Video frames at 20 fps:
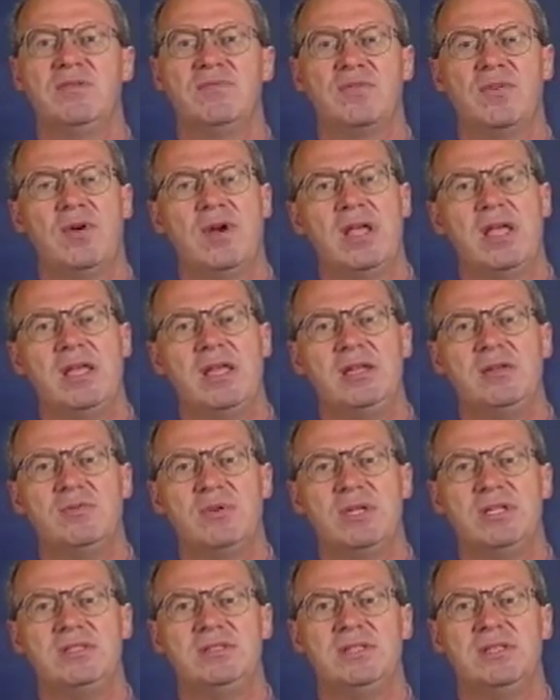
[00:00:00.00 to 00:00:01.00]
for any
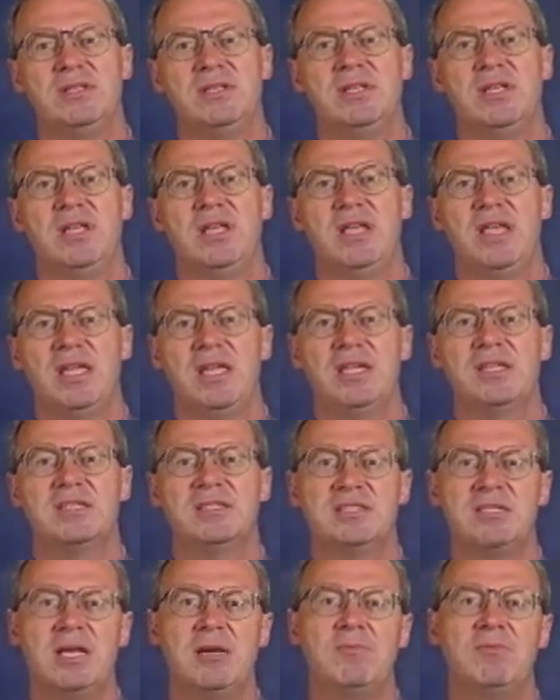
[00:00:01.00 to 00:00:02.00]
reason
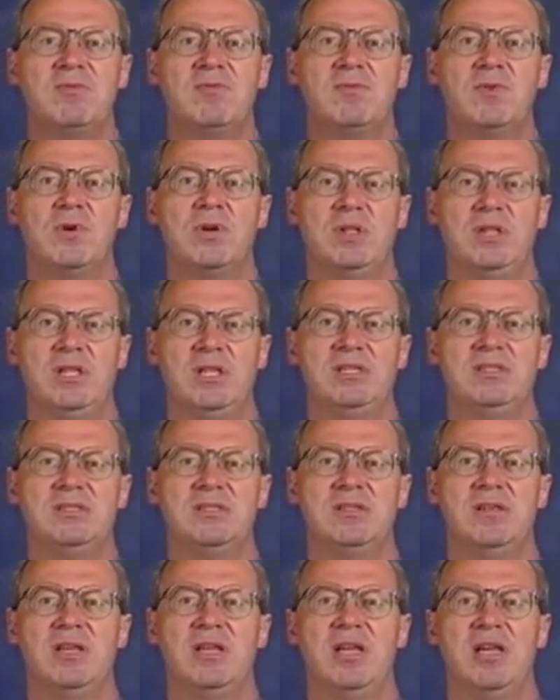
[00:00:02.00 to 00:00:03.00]
except for a
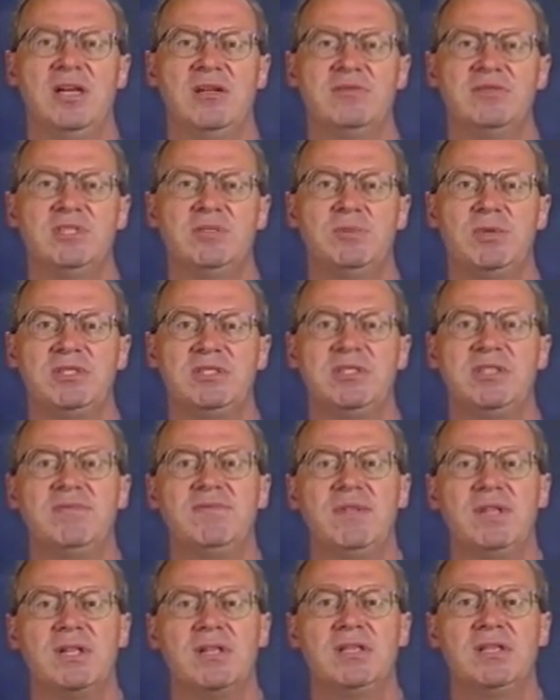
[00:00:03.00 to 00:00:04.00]
list of
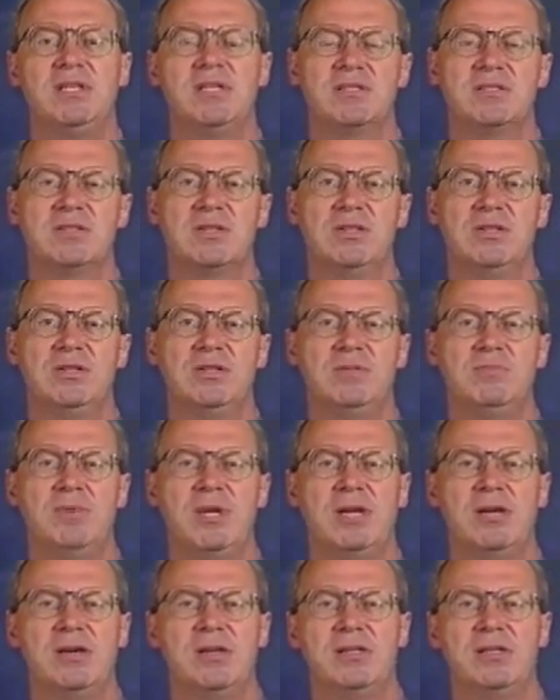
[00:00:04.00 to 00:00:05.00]
specifically excluded
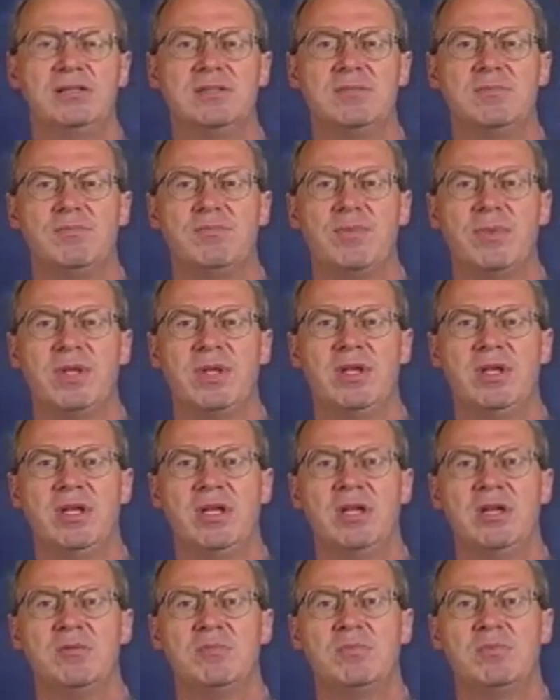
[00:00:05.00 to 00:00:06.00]
perils.
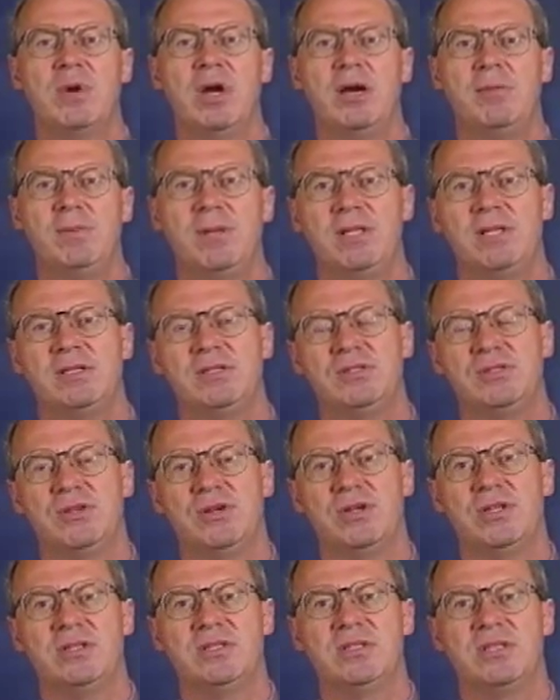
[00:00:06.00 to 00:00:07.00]
Property
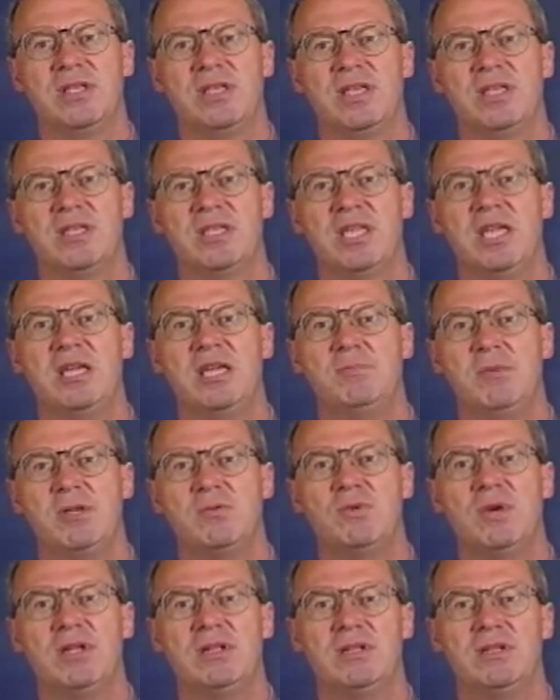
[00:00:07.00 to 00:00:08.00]
insurance can
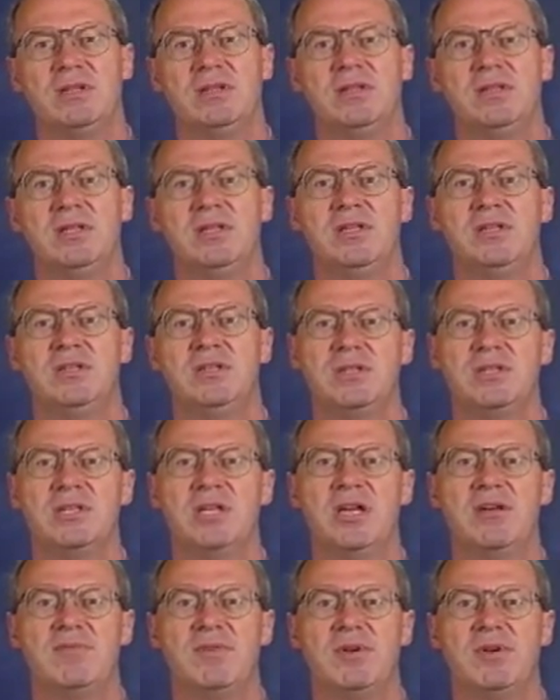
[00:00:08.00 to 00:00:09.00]
be written to
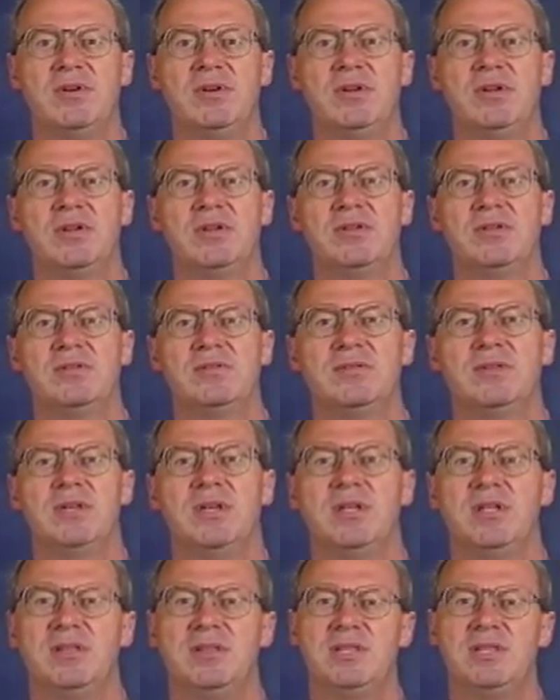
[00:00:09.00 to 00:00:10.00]
cover
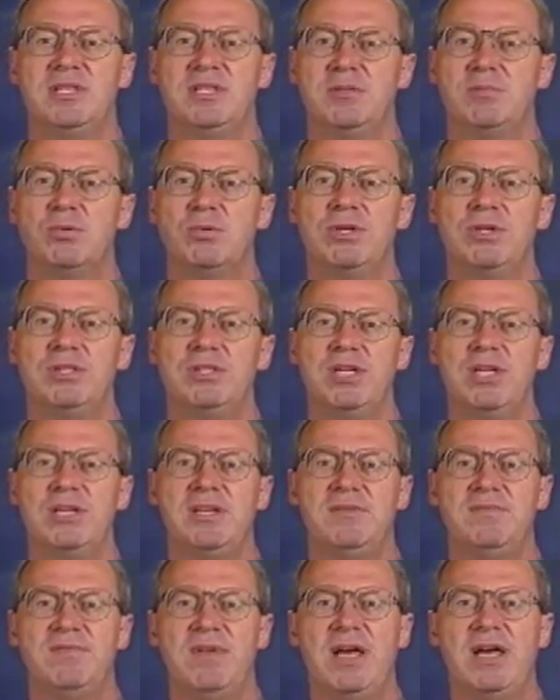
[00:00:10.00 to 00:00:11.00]
the
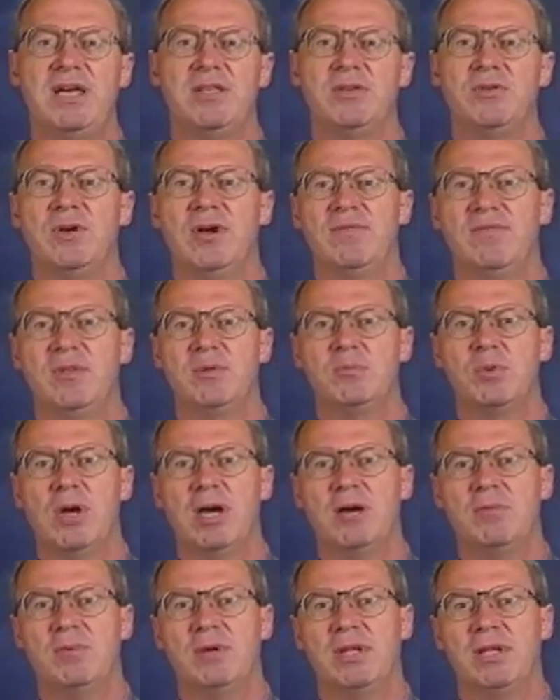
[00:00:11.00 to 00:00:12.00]
depreciated value of the
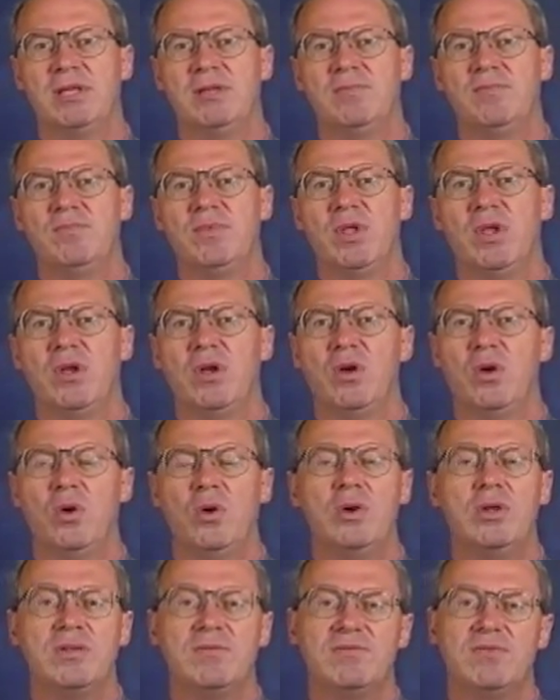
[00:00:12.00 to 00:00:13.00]
property
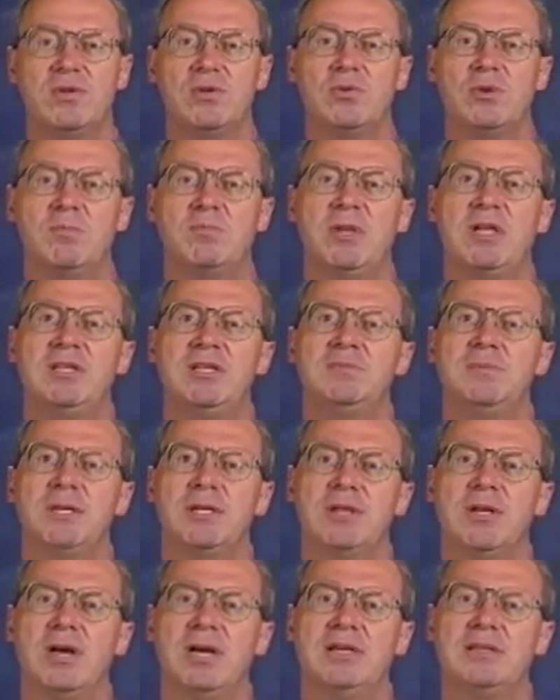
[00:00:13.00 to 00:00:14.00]
or the full
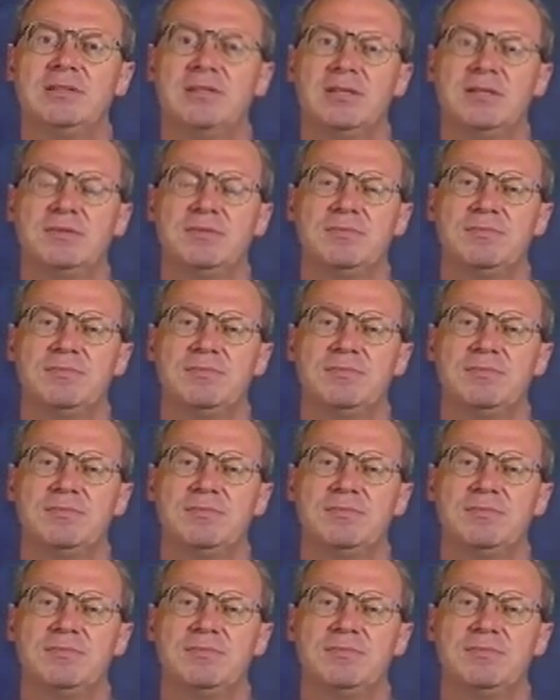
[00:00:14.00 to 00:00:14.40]
replacement cost.